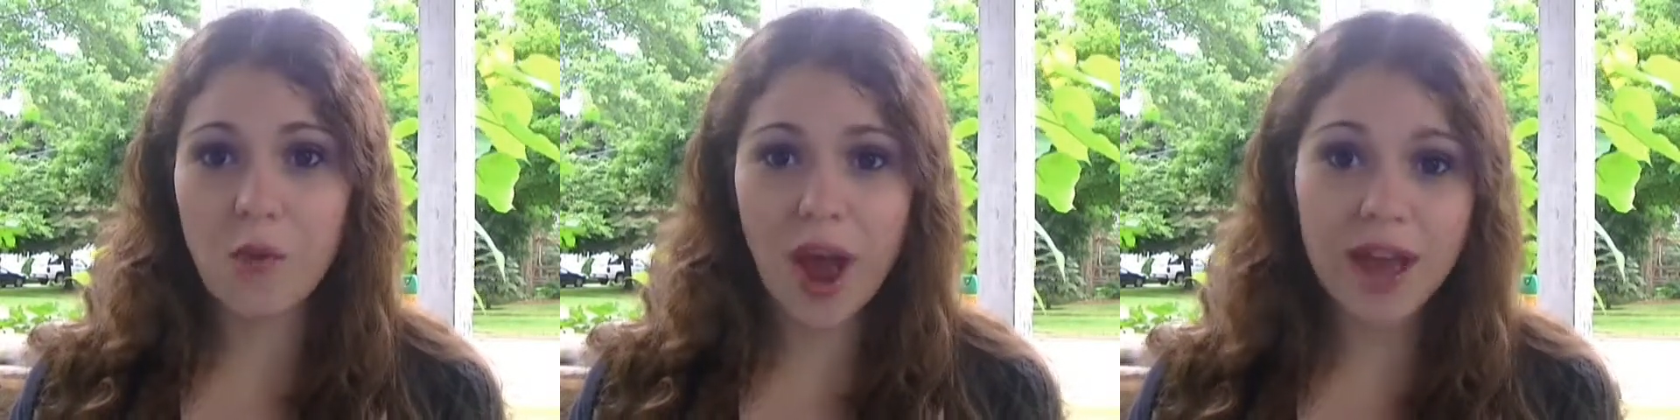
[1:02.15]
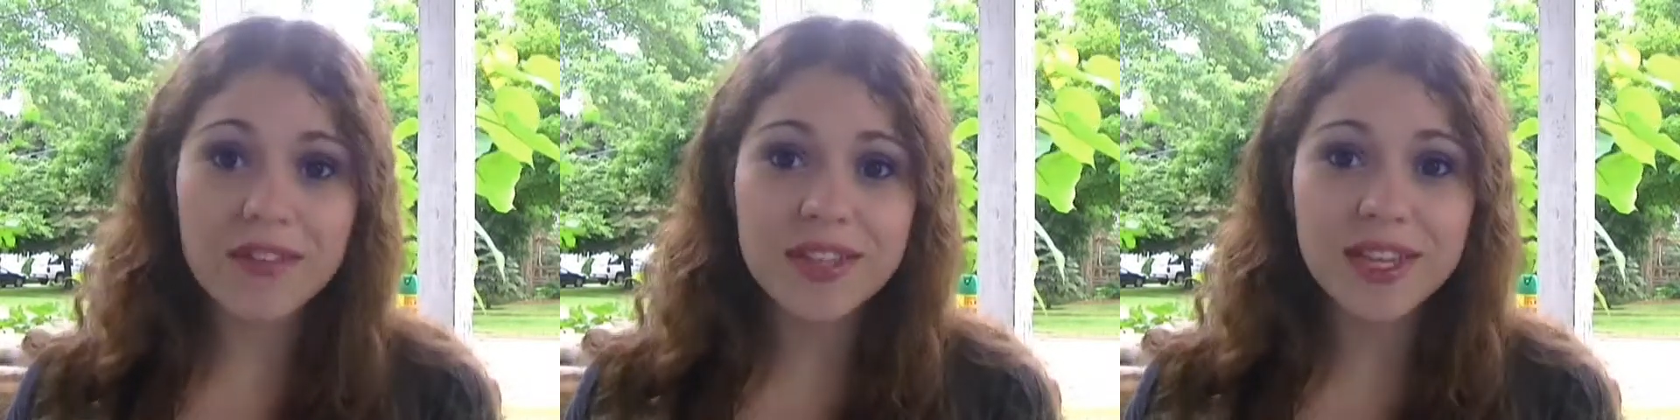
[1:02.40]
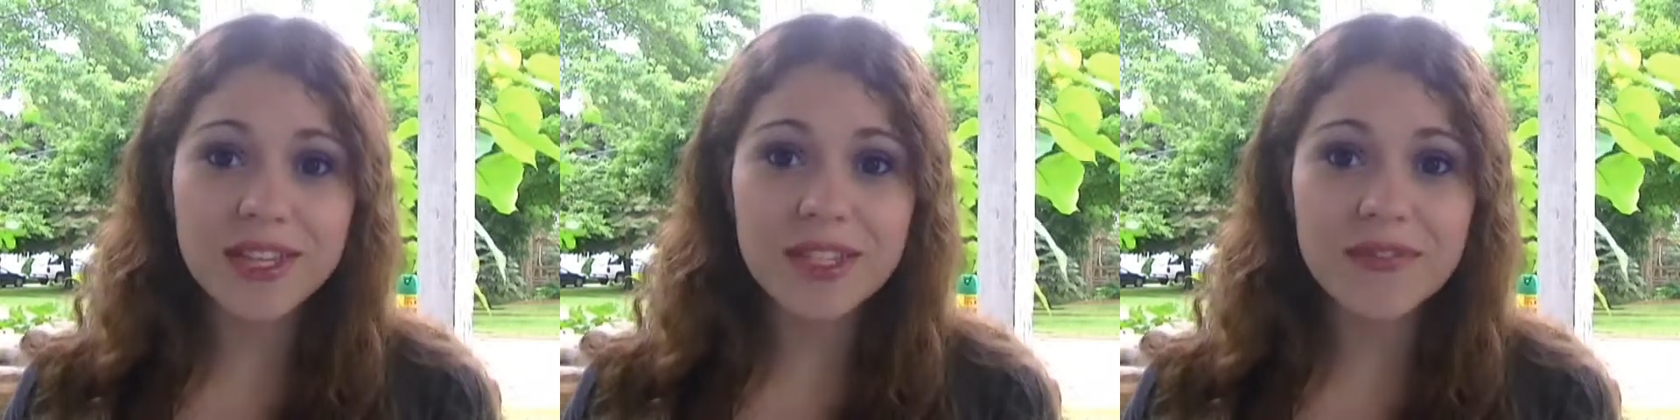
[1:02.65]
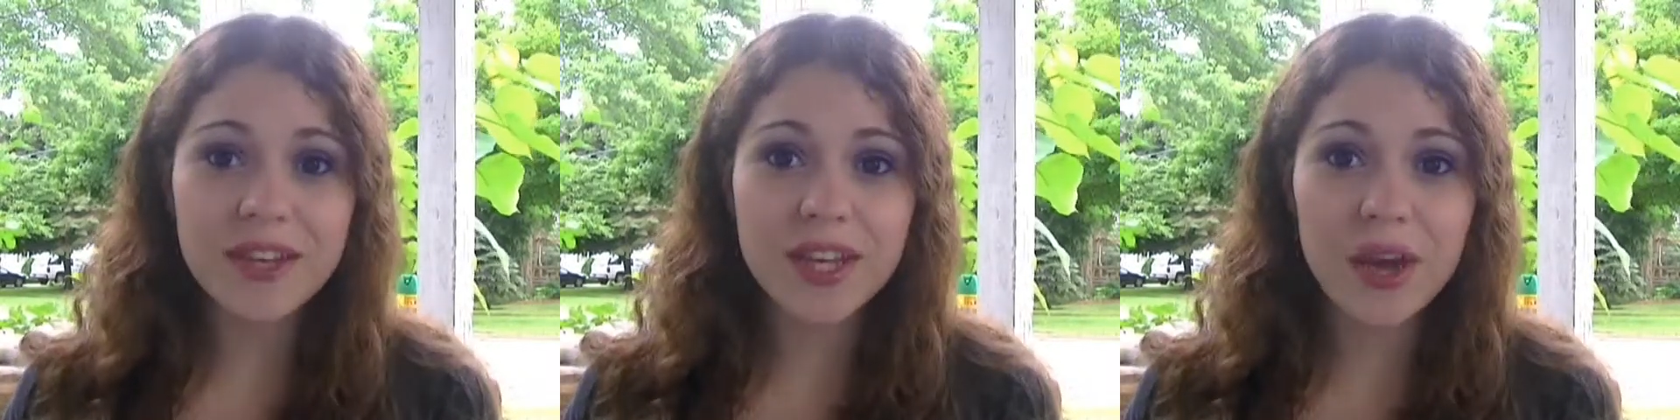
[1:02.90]
Wives
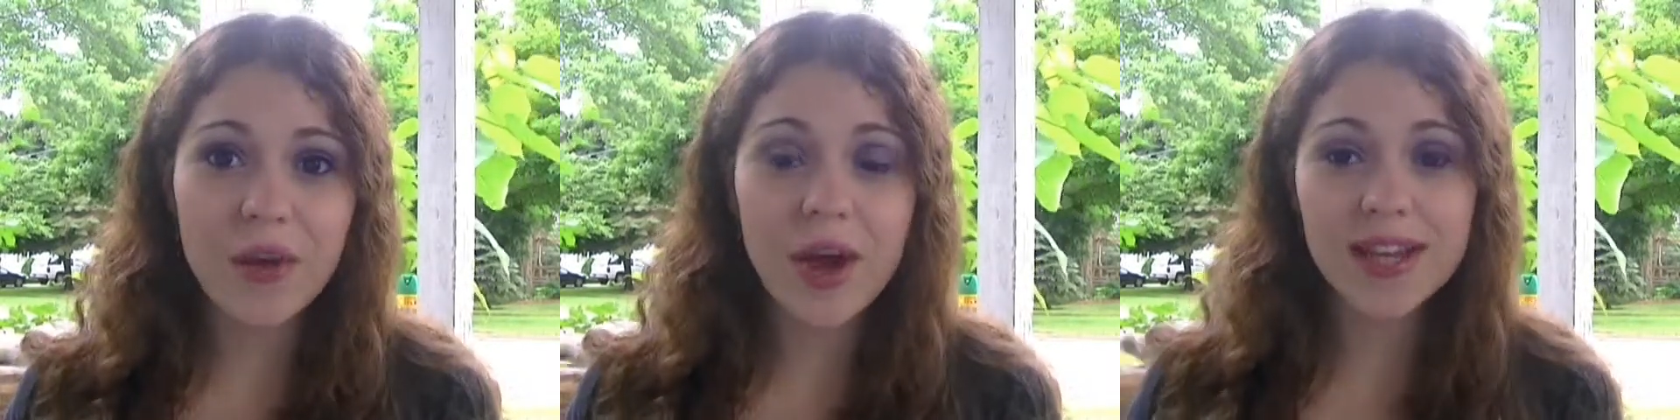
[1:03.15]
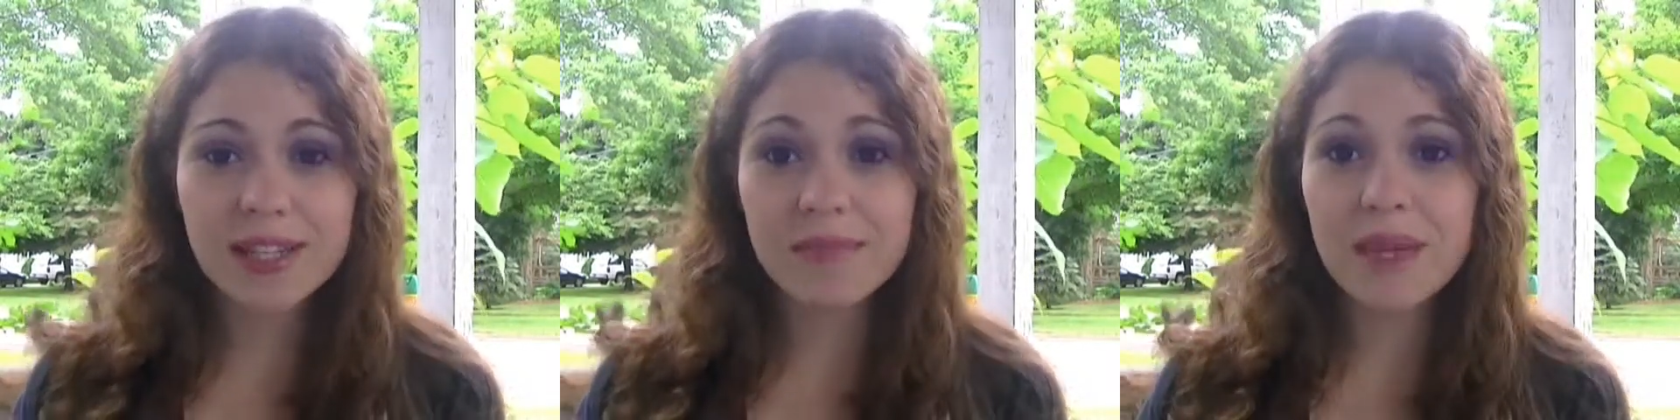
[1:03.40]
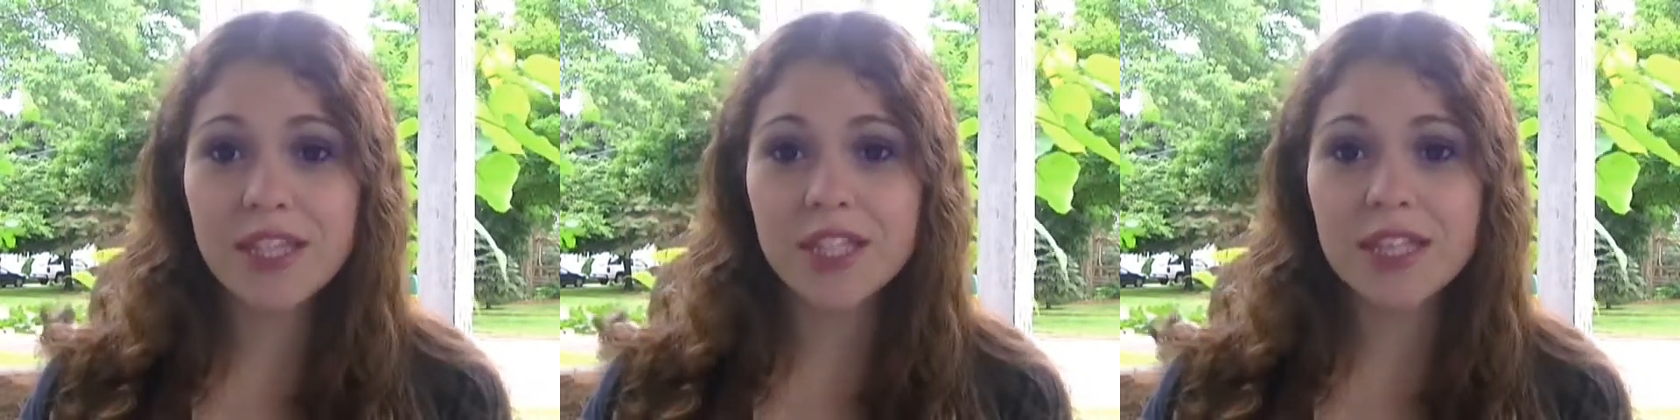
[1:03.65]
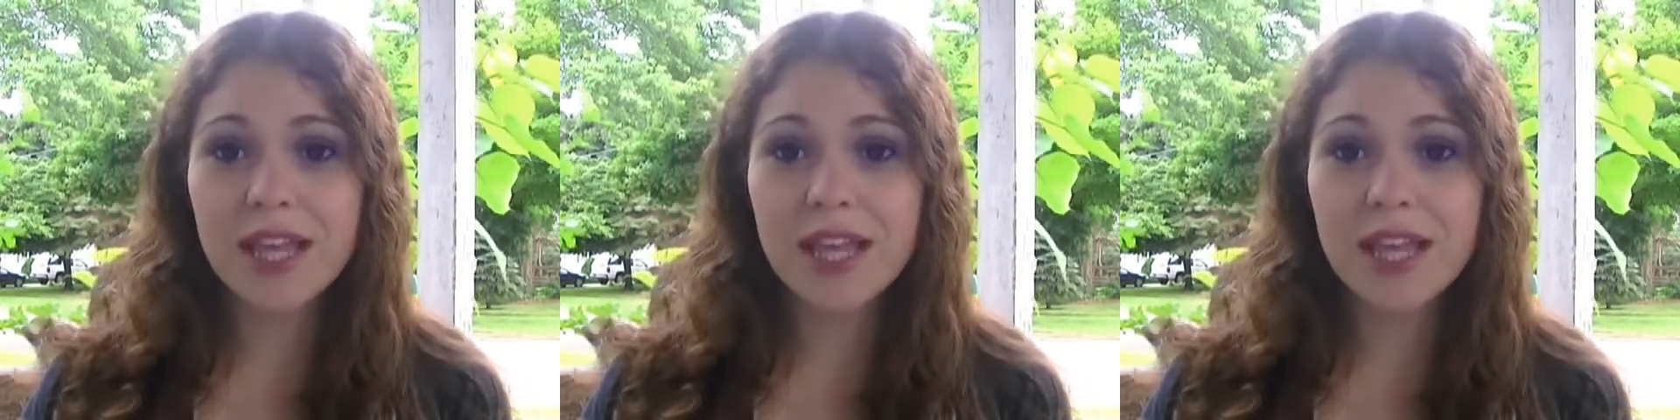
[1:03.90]
Tales video. I did mention